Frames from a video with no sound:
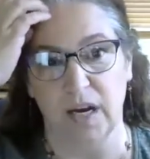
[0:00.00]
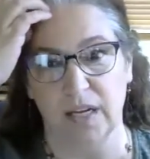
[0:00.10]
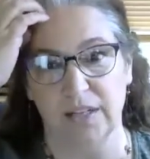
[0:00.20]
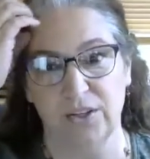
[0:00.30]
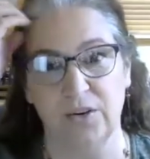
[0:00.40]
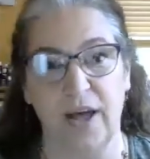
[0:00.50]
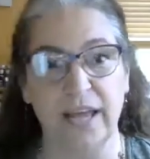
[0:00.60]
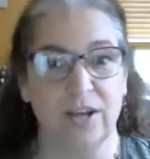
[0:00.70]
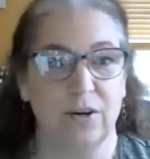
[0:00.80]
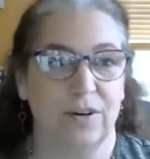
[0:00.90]
You know,
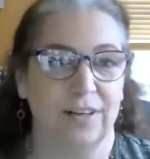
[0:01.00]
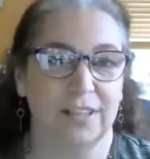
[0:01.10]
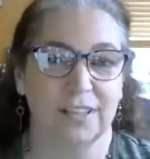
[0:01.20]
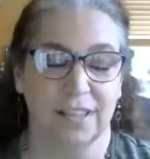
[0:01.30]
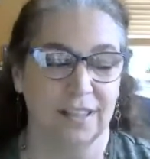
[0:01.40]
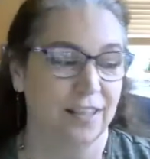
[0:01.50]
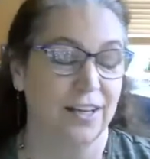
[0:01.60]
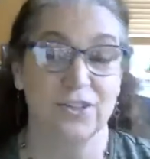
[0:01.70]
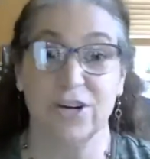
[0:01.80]
trust me,